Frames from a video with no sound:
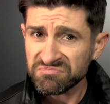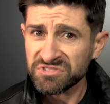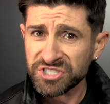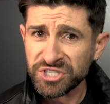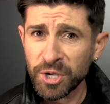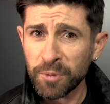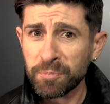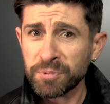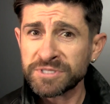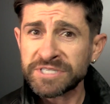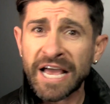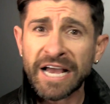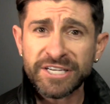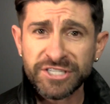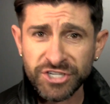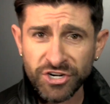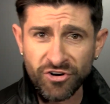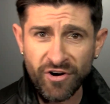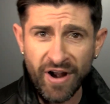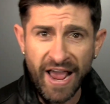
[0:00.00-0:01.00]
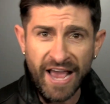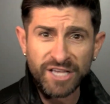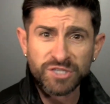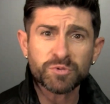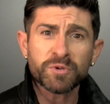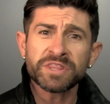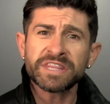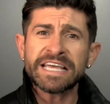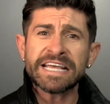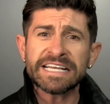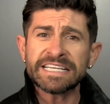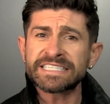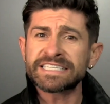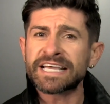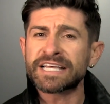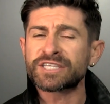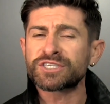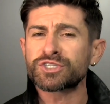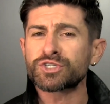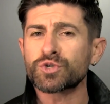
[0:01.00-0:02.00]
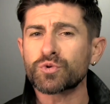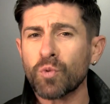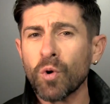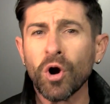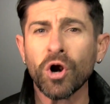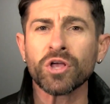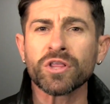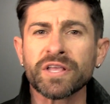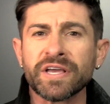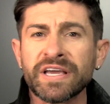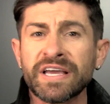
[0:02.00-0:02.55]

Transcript: still protects your ass when things get squirrely